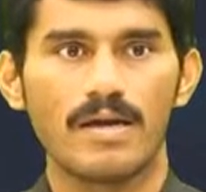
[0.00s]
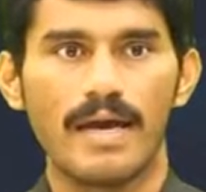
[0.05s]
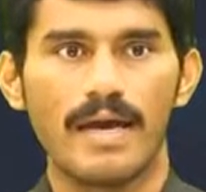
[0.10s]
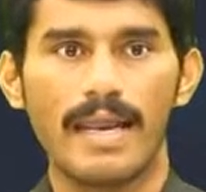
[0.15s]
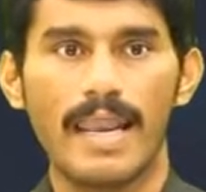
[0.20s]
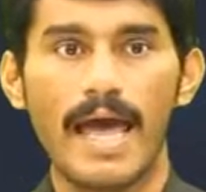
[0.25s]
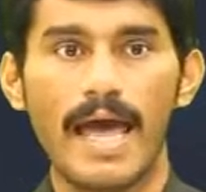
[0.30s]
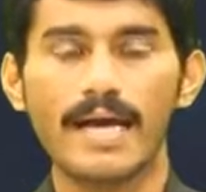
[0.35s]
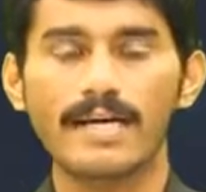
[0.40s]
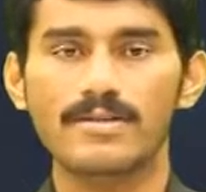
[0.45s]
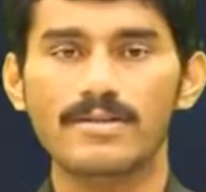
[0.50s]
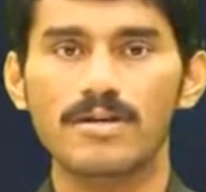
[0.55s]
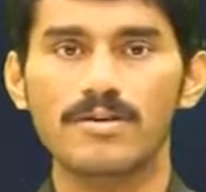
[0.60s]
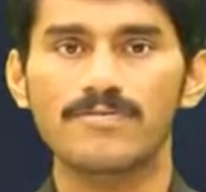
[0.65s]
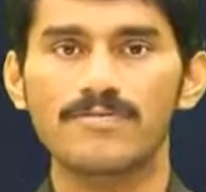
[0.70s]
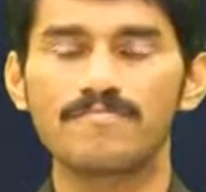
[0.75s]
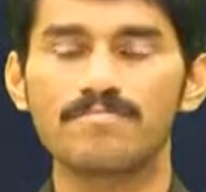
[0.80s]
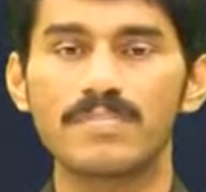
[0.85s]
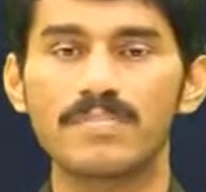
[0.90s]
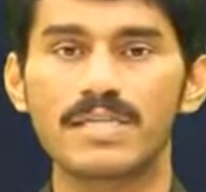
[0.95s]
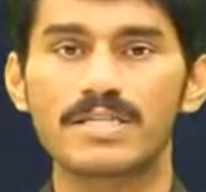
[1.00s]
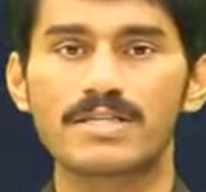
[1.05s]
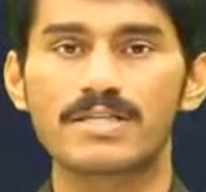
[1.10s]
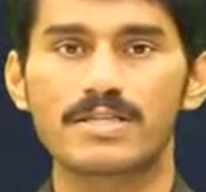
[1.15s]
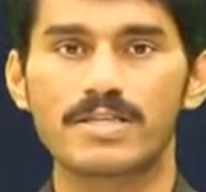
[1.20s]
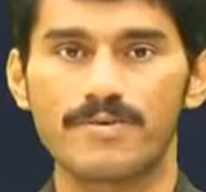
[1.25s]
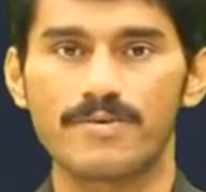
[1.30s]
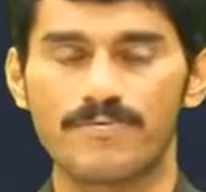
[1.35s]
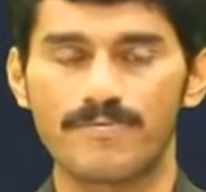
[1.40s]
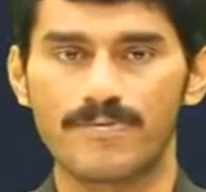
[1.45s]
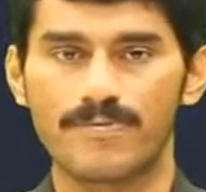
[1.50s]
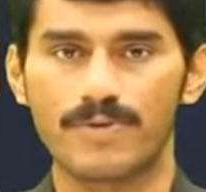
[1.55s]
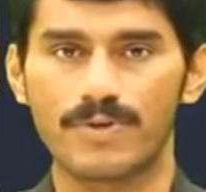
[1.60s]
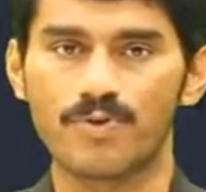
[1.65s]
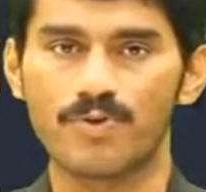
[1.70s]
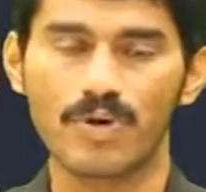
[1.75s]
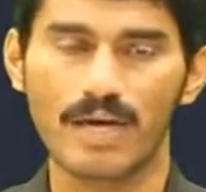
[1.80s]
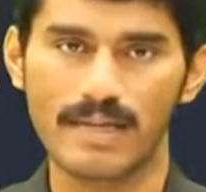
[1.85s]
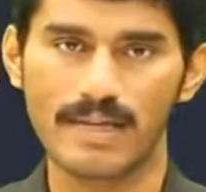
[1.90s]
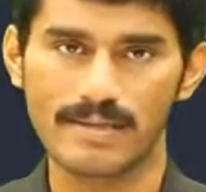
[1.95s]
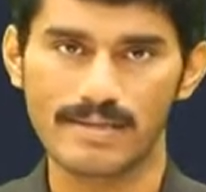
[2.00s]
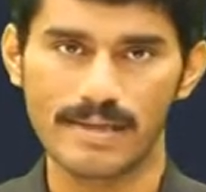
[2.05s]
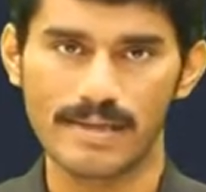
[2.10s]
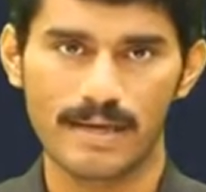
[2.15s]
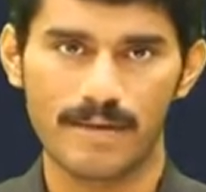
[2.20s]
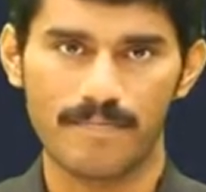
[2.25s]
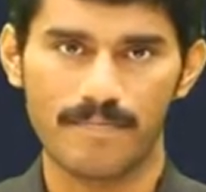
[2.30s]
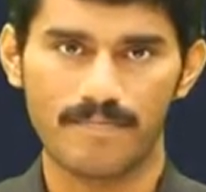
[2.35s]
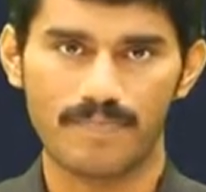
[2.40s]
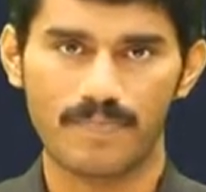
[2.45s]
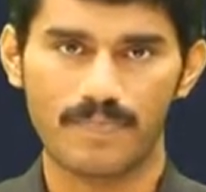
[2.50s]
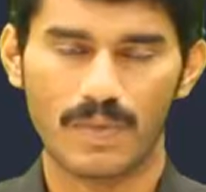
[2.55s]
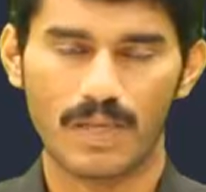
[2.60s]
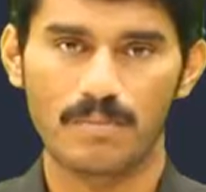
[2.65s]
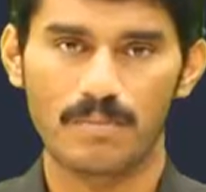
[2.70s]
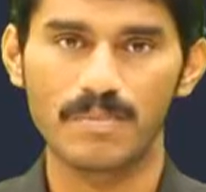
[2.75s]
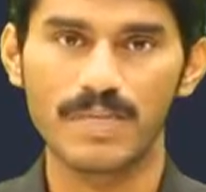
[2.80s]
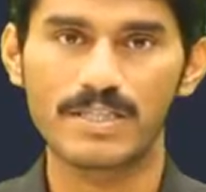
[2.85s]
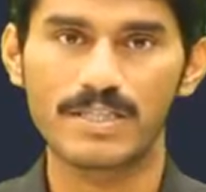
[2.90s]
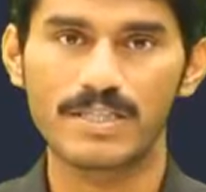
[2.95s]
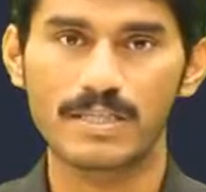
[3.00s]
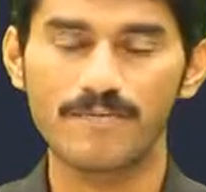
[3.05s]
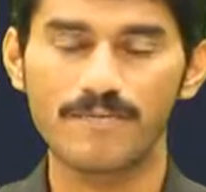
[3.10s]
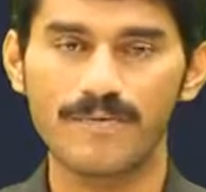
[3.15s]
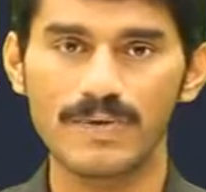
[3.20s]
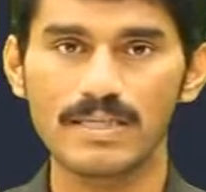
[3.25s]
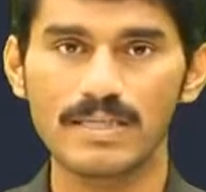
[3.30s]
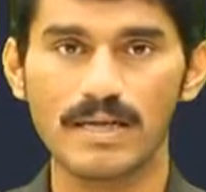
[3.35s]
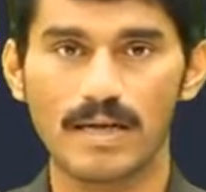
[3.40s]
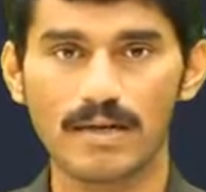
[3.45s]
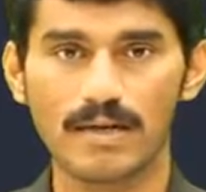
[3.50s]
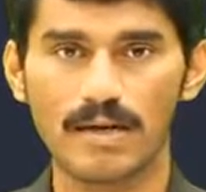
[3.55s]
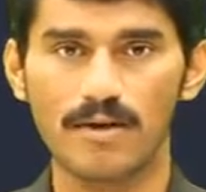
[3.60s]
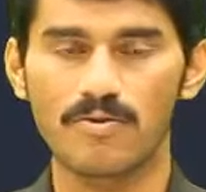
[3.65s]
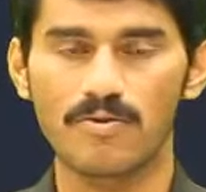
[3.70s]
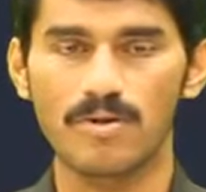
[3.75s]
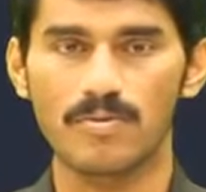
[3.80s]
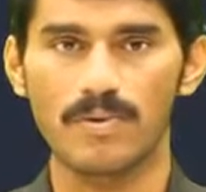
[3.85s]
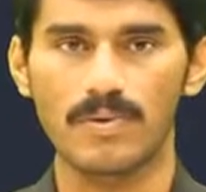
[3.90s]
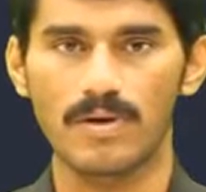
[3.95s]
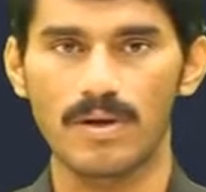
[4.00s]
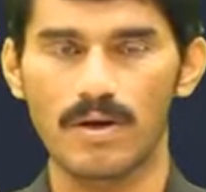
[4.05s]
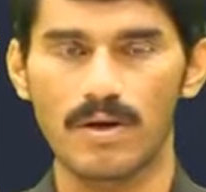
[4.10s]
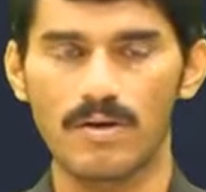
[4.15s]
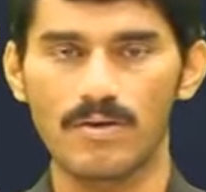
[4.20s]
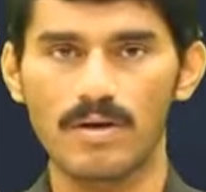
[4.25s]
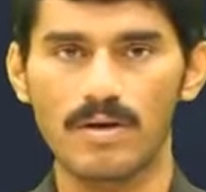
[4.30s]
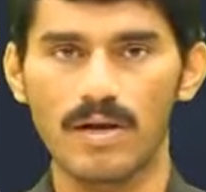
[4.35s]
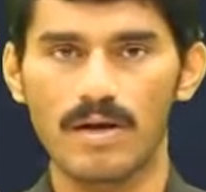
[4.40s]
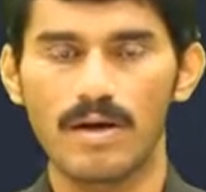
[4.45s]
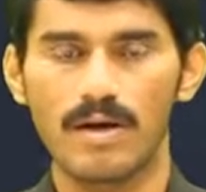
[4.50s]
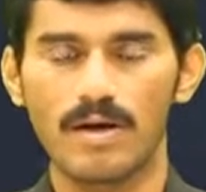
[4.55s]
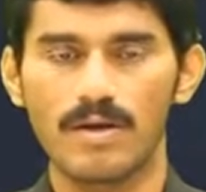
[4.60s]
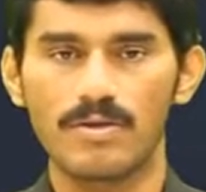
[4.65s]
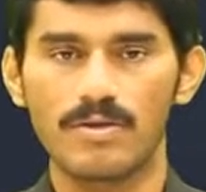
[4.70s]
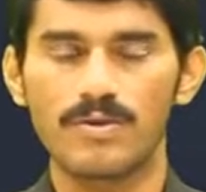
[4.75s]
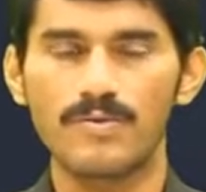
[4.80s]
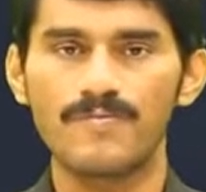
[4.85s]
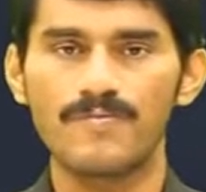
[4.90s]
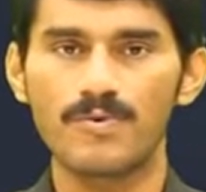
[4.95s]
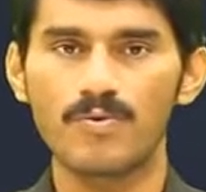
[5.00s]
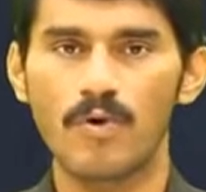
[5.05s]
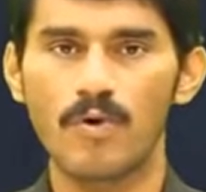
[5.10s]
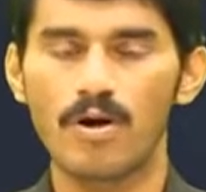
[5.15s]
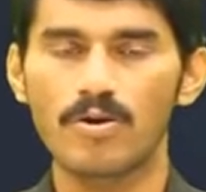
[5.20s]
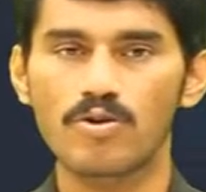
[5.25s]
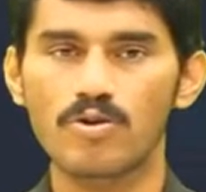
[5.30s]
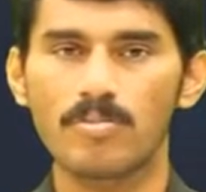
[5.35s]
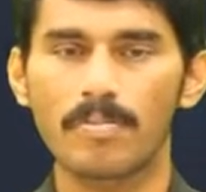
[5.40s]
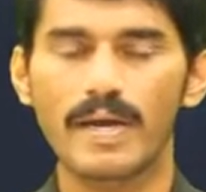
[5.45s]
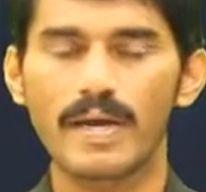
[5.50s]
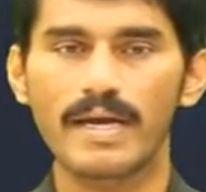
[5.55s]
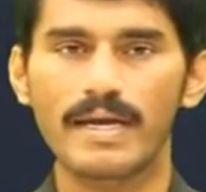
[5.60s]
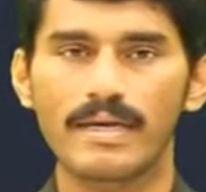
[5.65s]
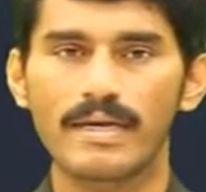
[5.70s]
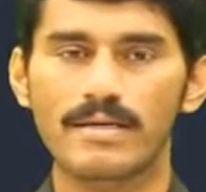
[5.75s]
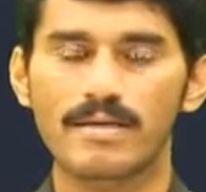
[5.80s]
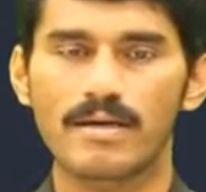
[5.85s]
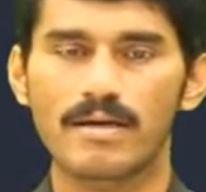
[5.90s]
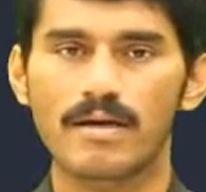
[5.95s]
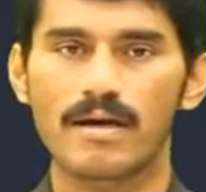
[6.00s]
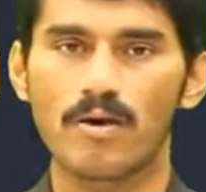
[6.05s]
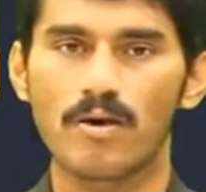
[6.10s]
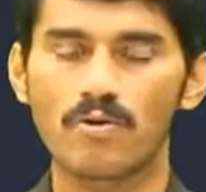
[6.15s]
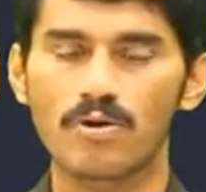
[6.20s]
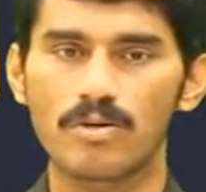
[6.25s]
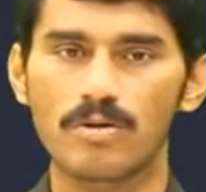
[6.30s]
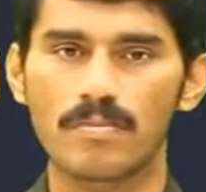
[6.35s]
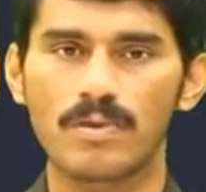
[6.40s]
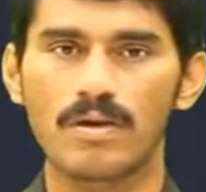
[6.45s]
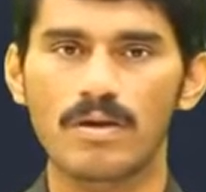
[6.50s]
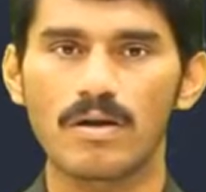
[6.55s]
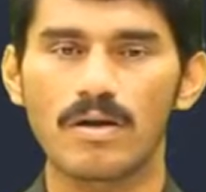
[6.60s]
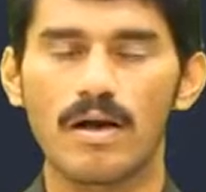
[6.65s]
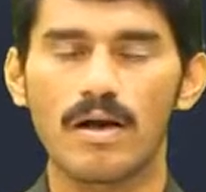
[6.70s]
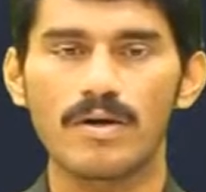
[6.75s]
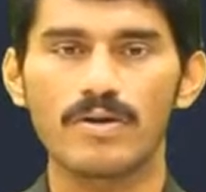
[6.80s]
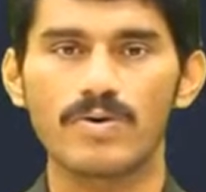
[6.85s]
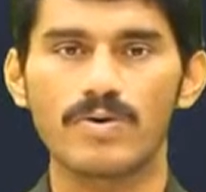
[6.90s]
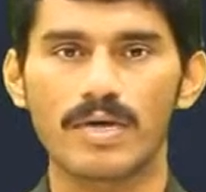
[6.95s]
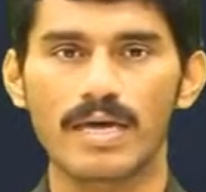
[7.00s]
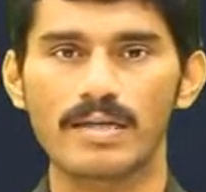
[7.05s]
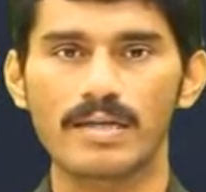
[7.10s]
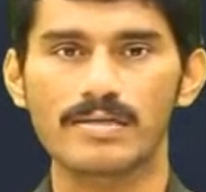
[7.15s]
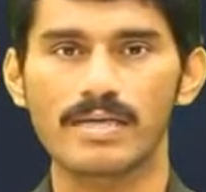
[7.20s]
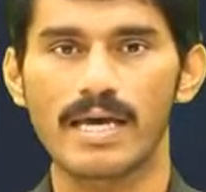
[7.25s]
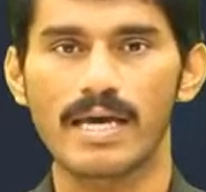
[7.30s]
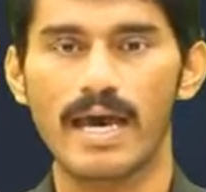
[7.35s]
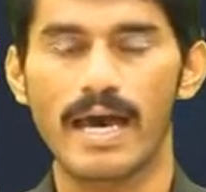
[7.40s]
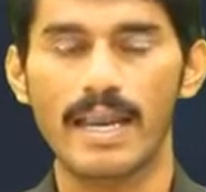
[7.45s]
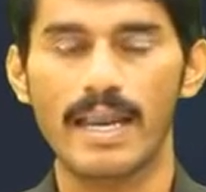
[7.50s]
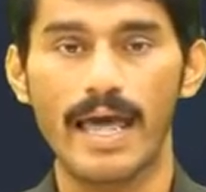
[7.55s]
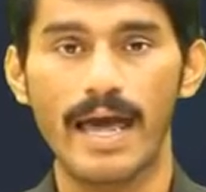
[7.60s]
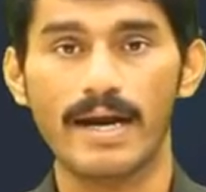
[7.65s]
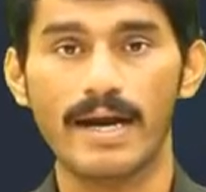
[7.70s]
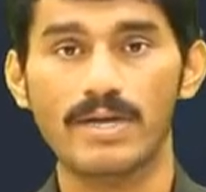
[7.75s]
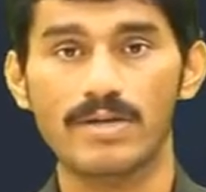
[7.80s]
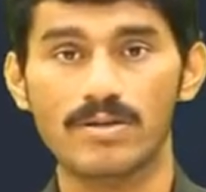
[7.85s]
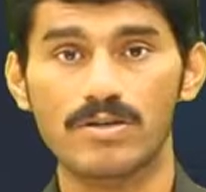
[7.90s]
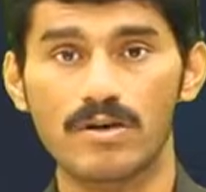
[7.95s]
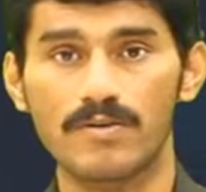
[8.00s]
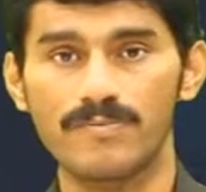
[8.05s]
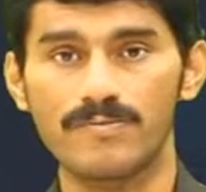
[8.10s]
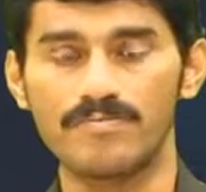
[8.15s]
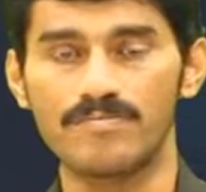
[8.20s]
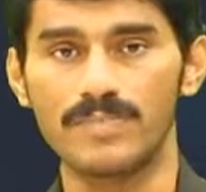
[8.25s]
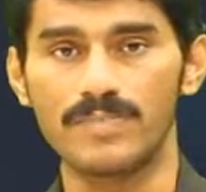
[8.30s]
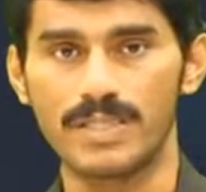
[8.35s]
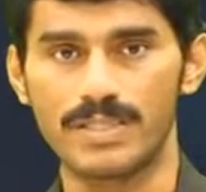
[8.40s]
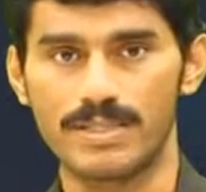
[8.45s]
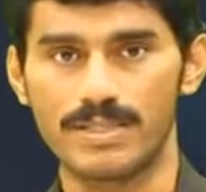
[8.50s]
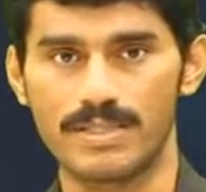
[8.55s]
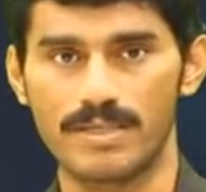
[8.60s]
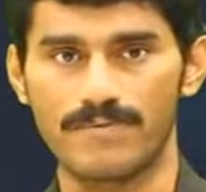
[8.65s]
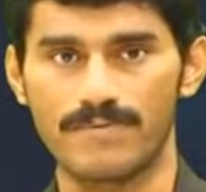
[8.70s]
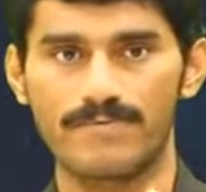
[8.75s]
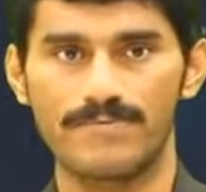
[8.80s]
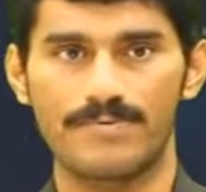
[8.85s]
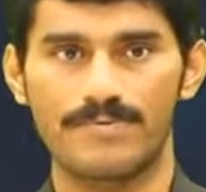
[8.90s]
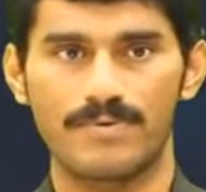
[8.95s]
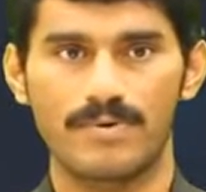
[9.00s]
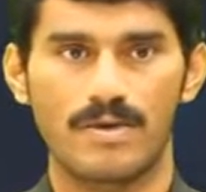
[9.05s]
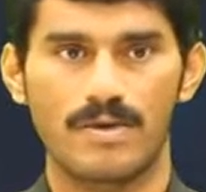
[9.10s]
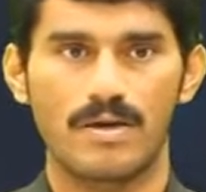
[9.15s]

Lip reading: An act of mischief, you can say. Mischief is uncountable noun. If you want to make it countable, you can say an act of mischief.